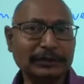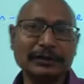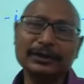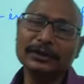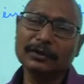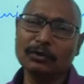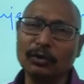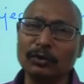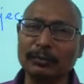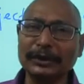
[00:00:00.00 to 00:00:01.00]
in the
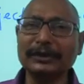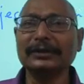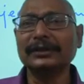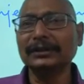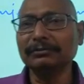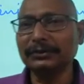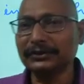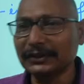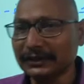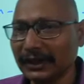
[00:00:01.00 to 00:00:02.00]
codomain, then we
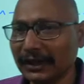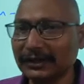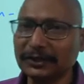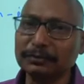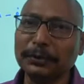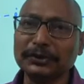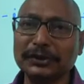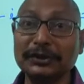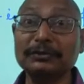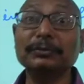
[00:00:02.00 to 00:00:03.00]
say that this
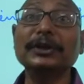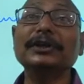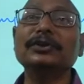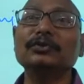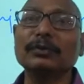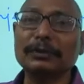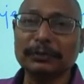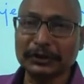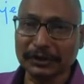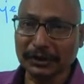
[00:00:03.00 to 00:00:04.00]
function is many to one
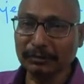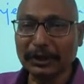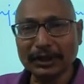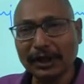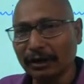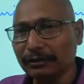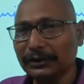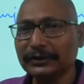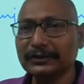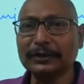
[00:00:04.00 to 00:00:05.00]
function. But
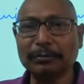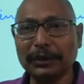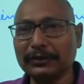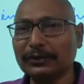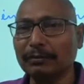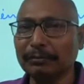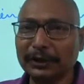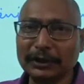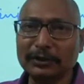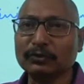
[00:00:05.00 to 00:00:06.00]
nowadays, in place of
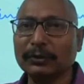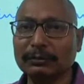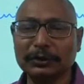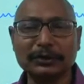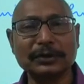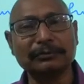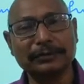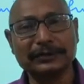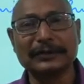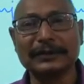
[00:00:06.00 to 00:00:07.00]
many to one function, we
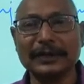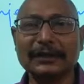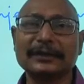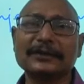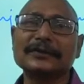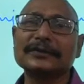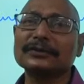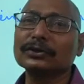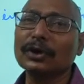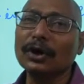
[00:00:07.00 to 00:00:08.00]
say that this is
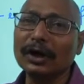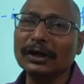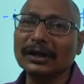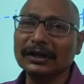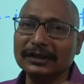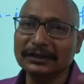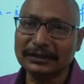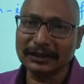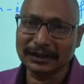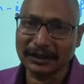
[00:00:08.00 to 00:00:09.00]

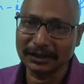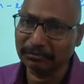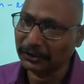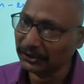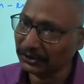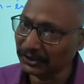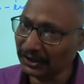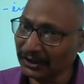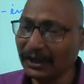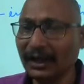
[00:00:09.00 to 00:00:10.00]
non-injective function,
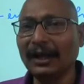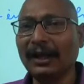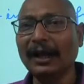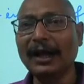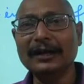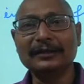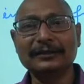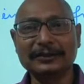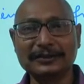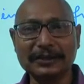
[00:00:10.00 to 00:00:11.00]
and
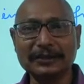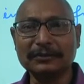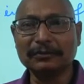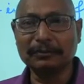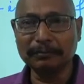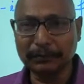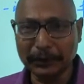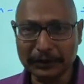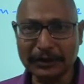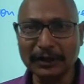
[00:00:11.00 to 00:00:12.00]
this is
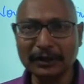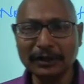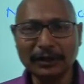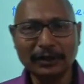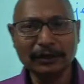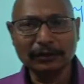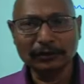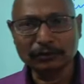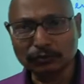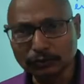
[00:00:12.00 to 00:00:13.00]
better
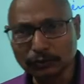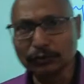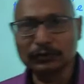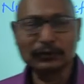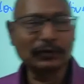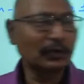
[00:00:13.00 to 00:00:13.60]
to use.